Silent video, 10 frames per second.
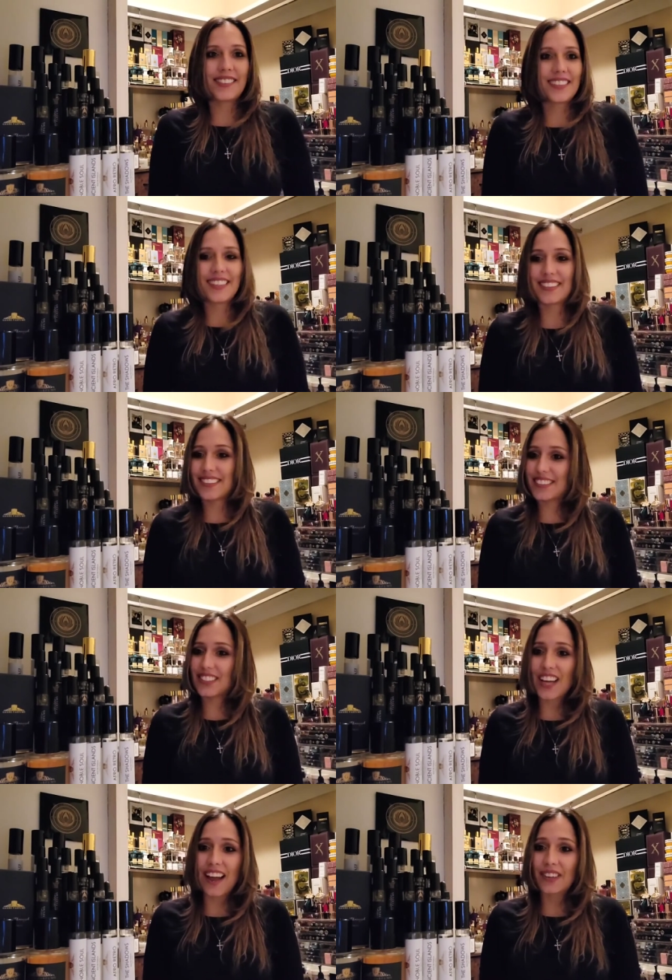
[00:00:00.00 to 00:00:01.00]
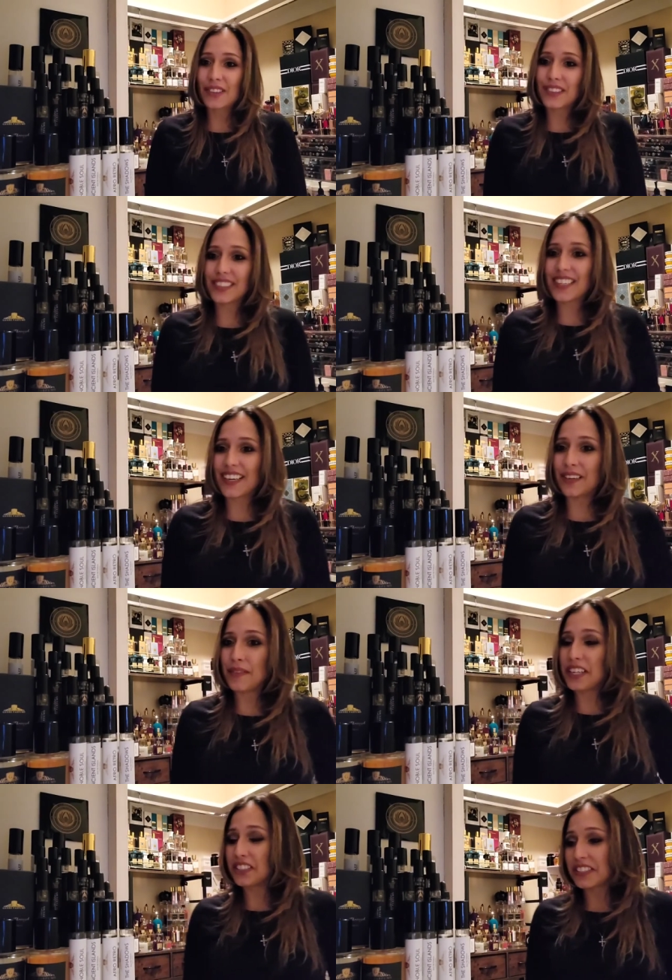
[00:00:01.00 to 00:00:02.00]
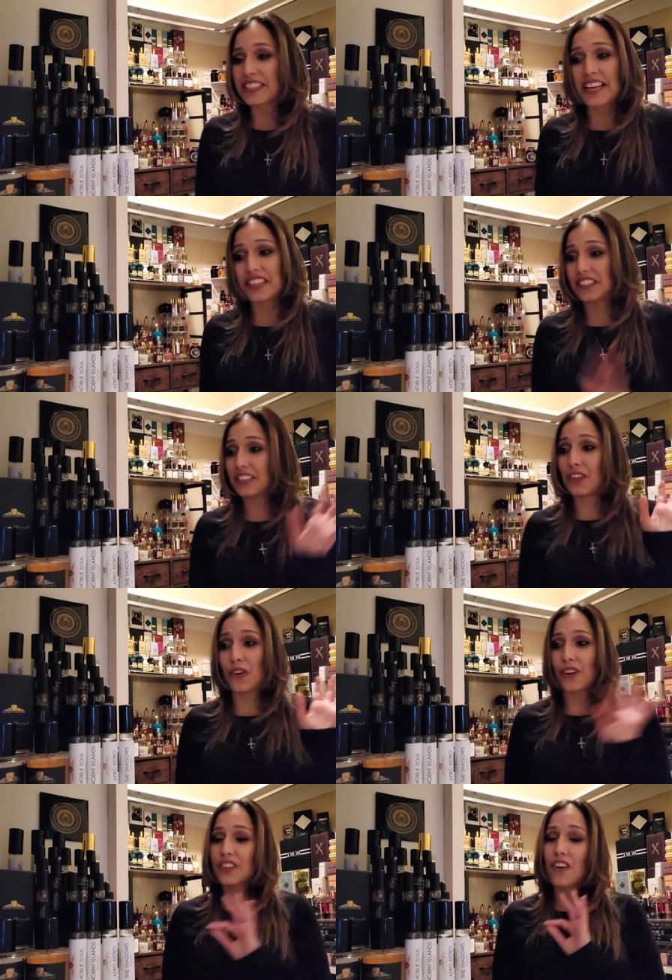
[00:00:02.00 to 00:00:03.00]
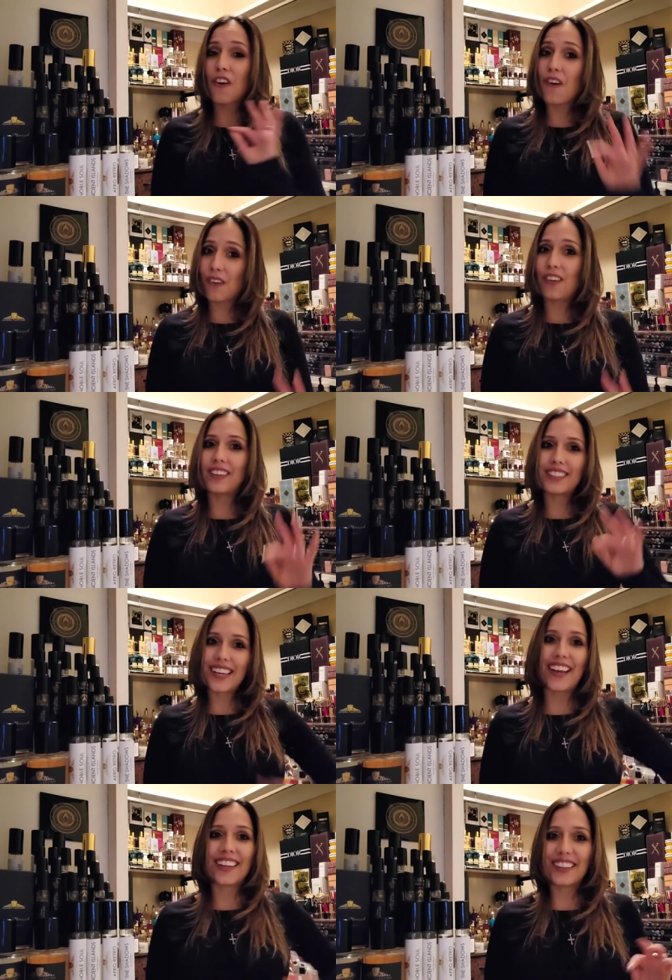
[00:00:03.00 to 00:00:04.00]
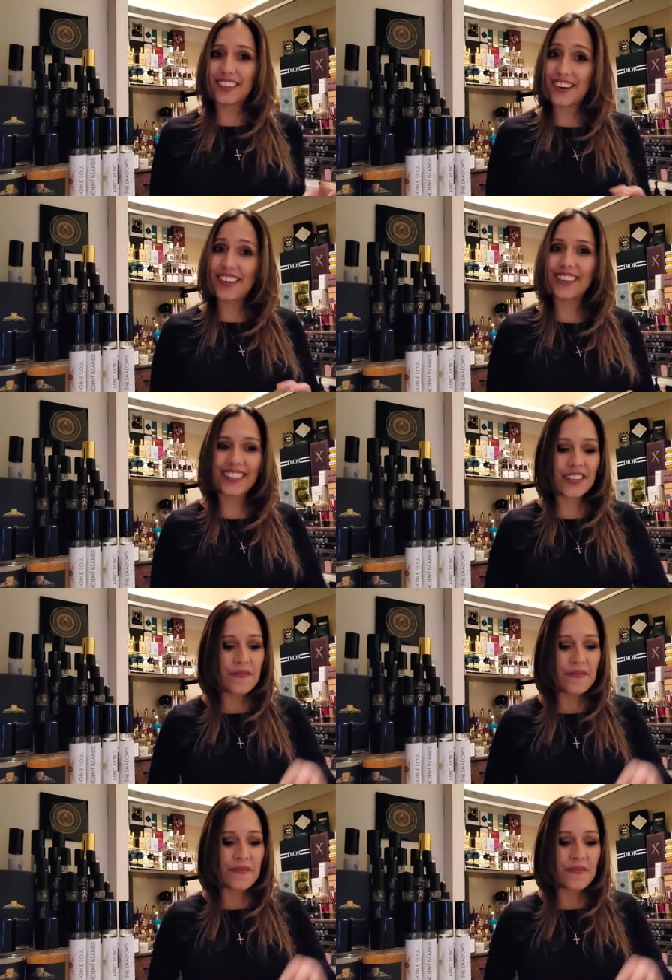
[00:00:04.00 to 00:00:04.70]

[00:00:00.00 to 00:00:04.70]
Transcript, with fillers: It, the shadows, I mean, just, they just lurked all day long.